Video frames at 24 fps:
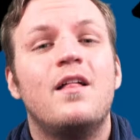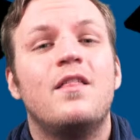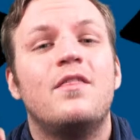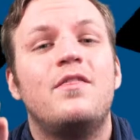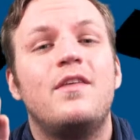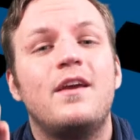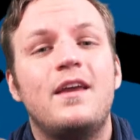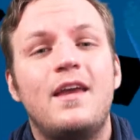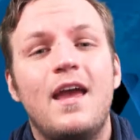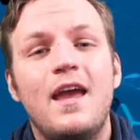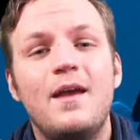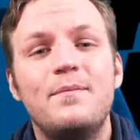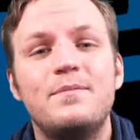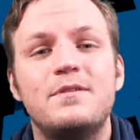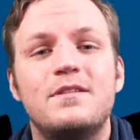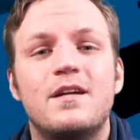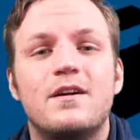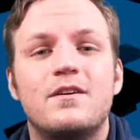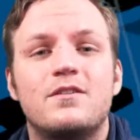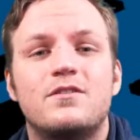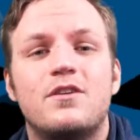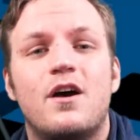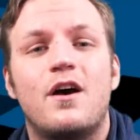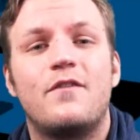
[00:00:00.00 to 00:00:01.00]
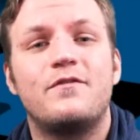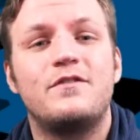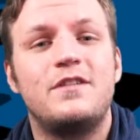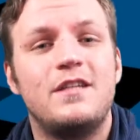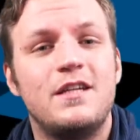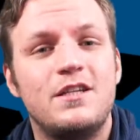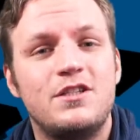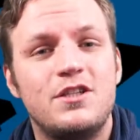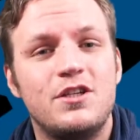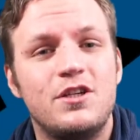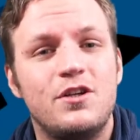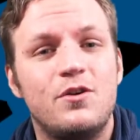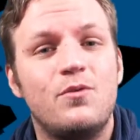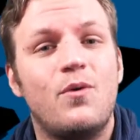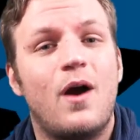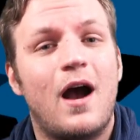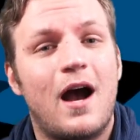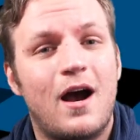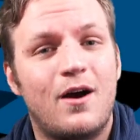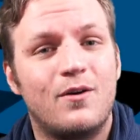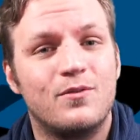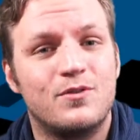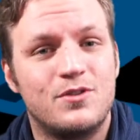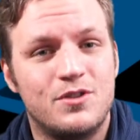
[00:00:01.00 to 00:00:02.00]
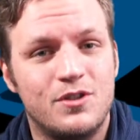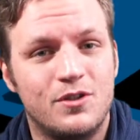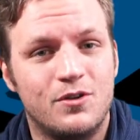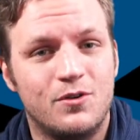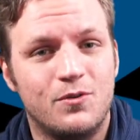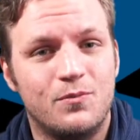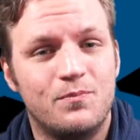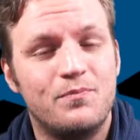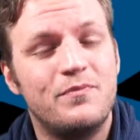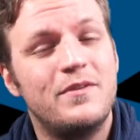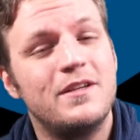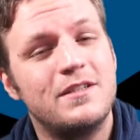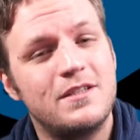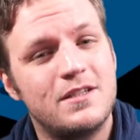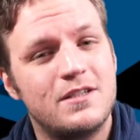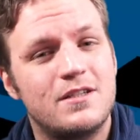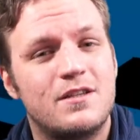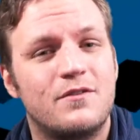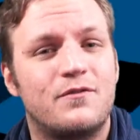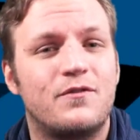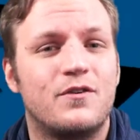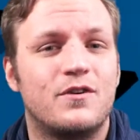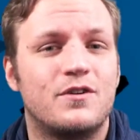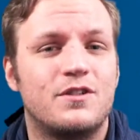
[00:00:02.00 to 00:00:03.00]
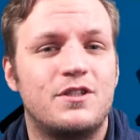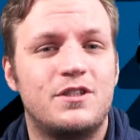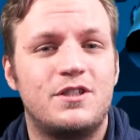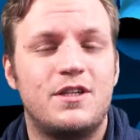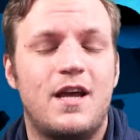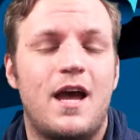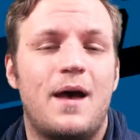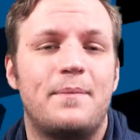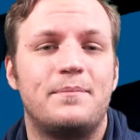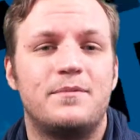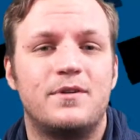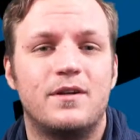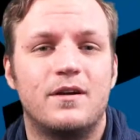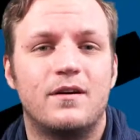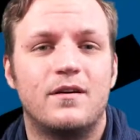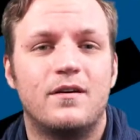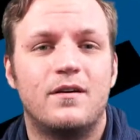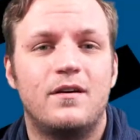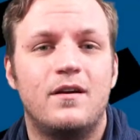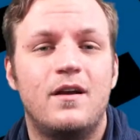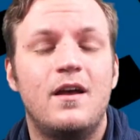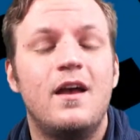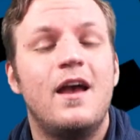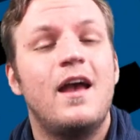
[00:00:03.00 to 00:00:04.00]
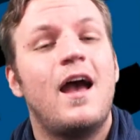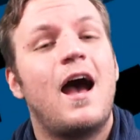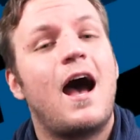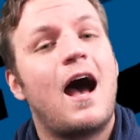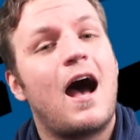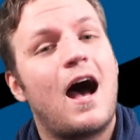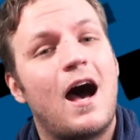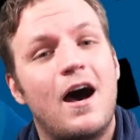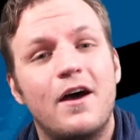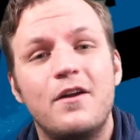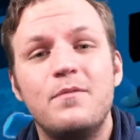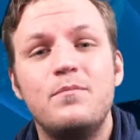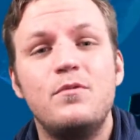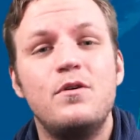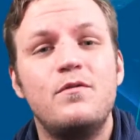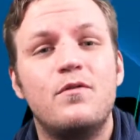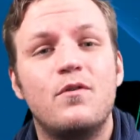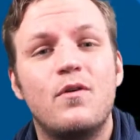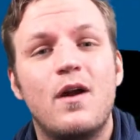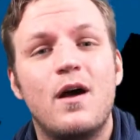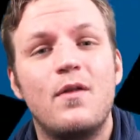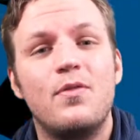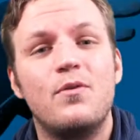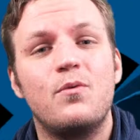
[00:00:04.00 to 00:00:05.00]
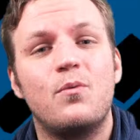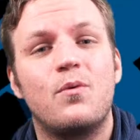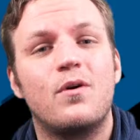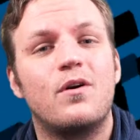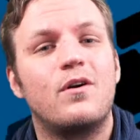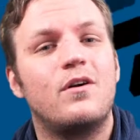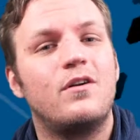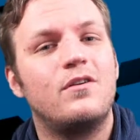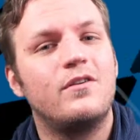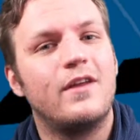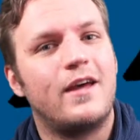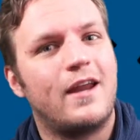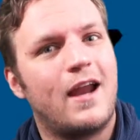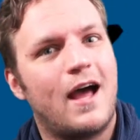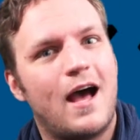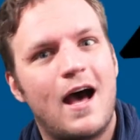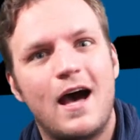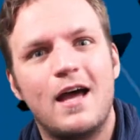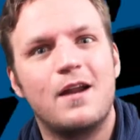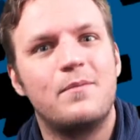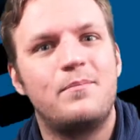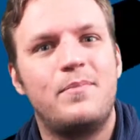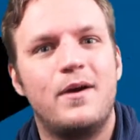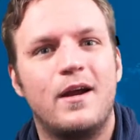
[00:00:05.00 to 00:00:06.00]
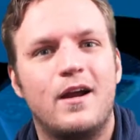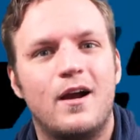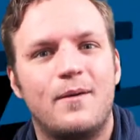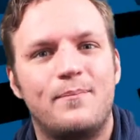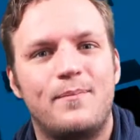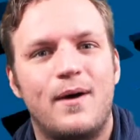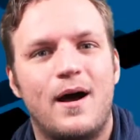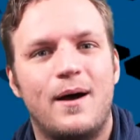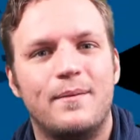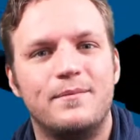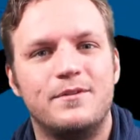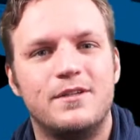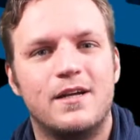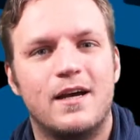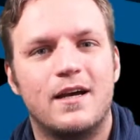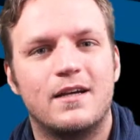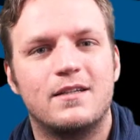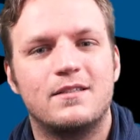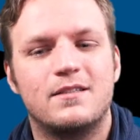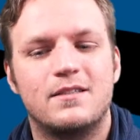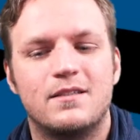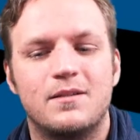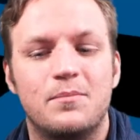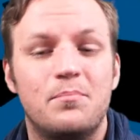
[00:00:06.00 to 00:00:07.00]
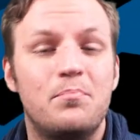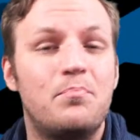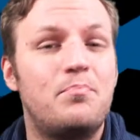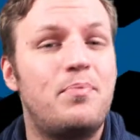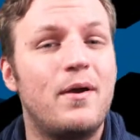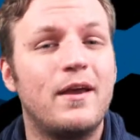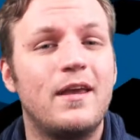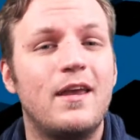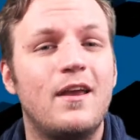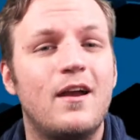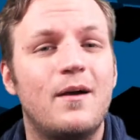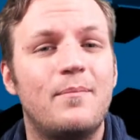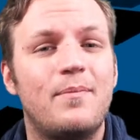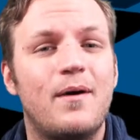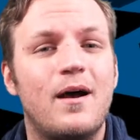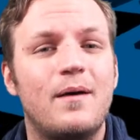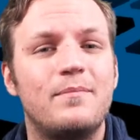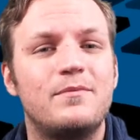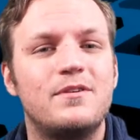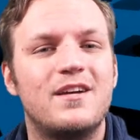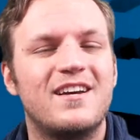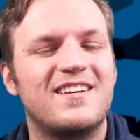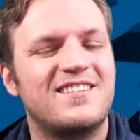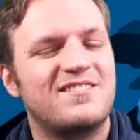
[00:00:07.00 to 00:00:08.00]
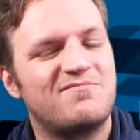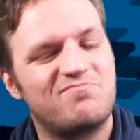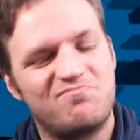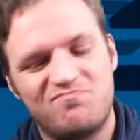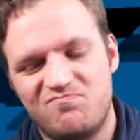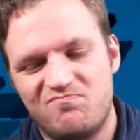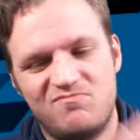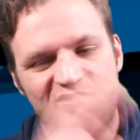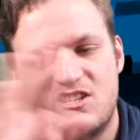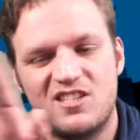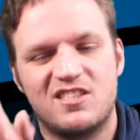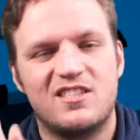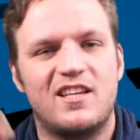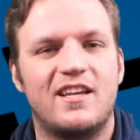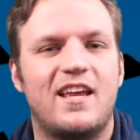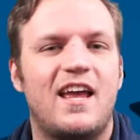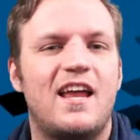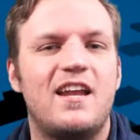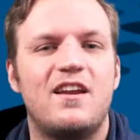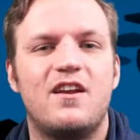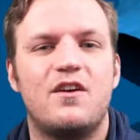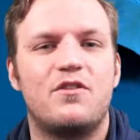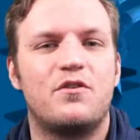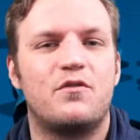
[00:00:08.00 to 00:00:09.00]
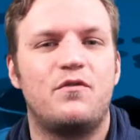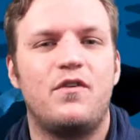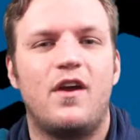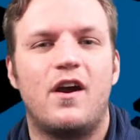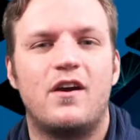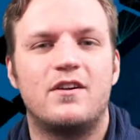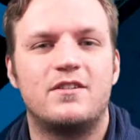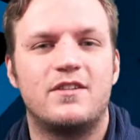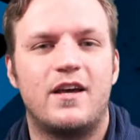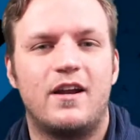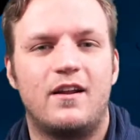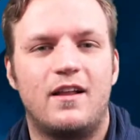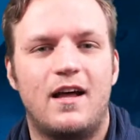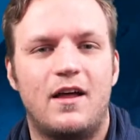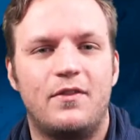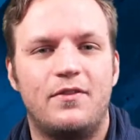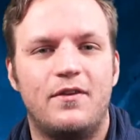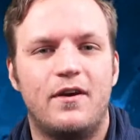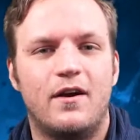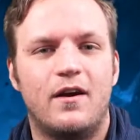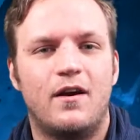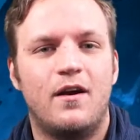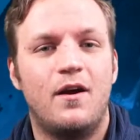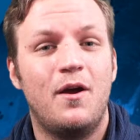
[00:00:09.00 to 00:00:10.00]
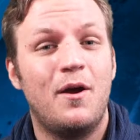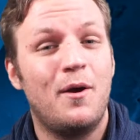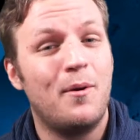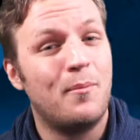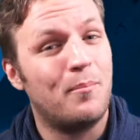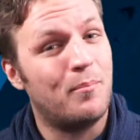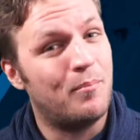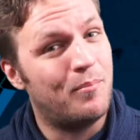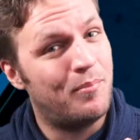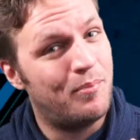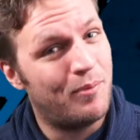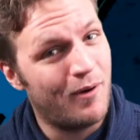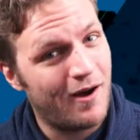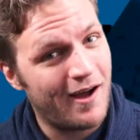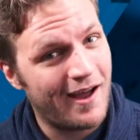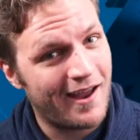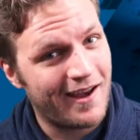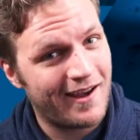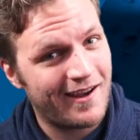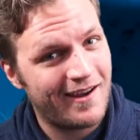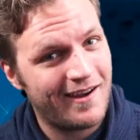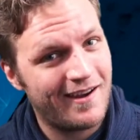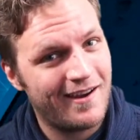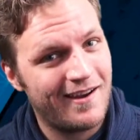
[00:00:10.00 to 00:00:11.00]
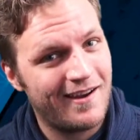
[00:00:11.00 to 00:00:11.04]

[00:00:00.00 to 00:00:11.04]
The game starts off teaching you how to. This is the first chapter. How to move around the world and how to pick up objects. Picking up objects just like any other VR title out there. But